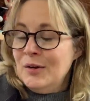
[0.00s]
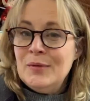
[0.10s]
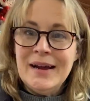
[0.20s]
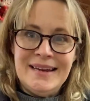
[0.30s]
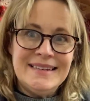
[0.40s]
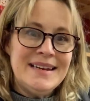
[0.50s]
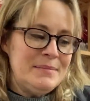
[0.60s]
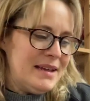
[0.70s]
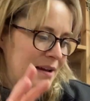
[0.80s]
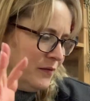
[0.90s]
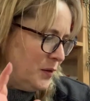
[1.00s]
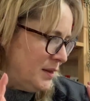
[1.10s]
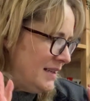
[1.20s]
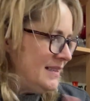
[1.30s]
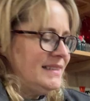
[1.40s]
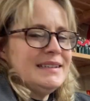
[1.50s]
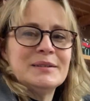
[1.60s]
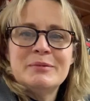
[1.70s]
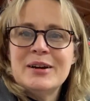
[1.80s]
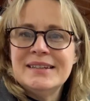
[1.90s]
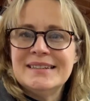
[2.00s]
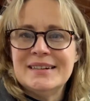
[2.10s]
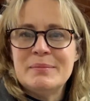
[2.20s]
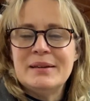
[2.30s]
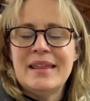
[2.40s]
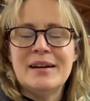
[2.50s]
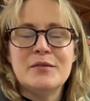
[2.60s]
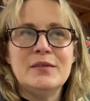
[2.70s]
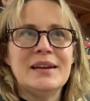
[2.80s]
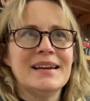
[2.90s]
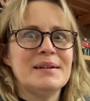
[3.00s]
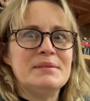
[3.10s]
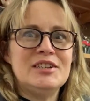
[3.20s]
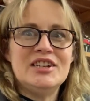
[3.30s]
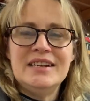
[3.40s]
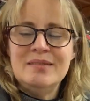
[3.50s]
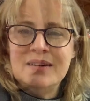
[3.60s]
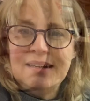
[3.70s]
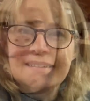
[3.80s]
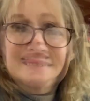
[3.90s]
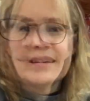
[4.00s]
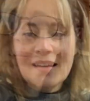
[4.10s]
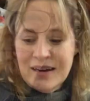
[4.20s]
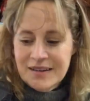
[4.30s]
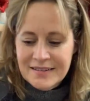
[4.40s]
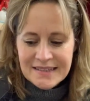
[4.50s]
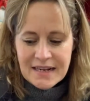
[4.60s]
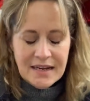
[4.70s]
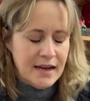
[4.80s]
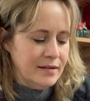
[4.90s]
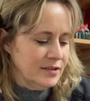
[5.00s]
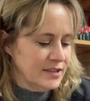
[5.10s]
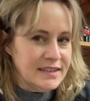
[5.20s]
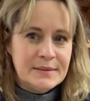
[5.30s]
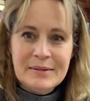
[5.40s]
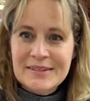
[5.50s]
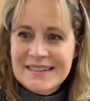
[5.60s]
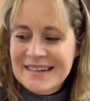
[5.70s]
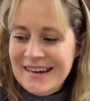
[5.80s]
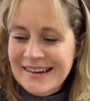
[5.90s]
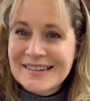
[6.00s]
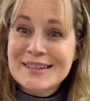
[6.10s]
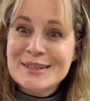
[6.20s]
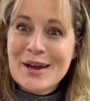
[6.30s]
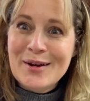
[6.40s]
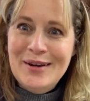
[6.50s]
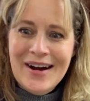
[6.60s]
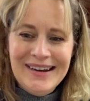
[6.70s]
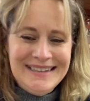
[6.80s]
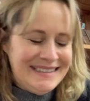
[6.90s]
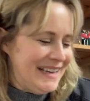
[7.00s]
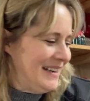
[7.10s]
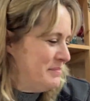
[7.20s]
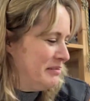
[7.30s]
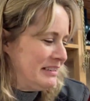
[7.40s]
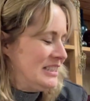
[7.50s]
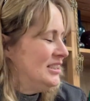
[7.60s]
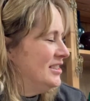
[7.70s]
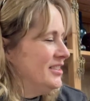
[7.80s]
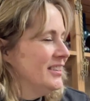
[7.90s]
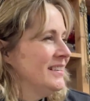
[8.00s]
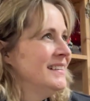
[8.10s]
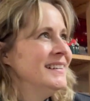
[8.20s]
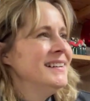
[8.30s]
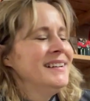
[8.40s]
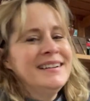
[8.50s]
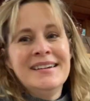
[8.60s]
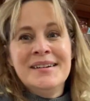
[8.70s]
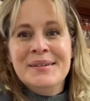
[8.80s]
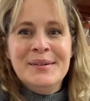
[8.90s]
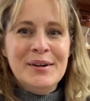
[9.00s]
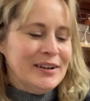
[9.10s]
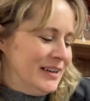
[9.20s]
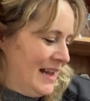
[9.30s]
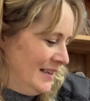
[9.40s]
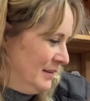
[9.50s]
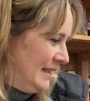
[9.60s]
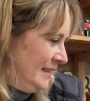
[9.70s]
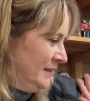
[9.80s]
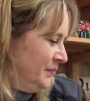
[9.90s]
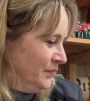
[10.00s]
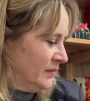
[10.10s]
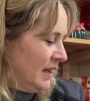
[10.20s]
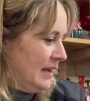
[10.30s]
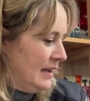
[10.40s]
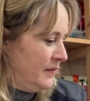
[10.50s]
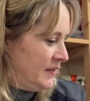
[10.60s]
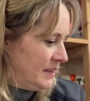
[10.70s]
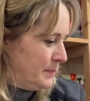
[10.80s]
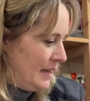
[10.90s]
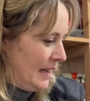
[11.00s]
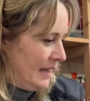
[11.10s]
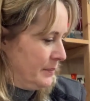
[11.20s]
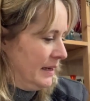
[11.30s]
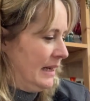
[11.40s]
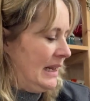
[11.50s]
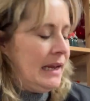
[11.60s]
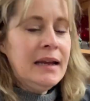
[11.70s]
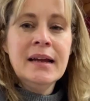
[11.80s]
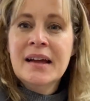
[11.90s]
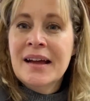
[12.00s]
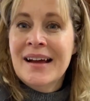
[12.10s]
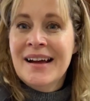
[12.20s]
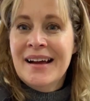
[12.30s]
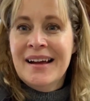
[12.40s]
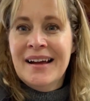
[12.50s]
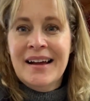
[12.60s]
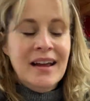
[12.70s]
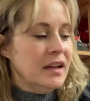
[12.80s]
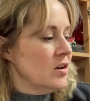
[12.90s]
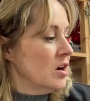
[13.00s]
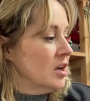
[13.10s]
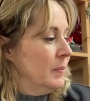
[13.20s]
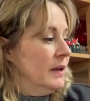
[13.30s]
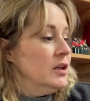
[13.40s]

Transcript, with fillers: right let me get a few of these things priced up and then I'll feel like I'm achieving I can't tell you how good it smells in here. So nice, that lemongrass and ginger. Oh, Anyway, lifts me completely. I got a couple of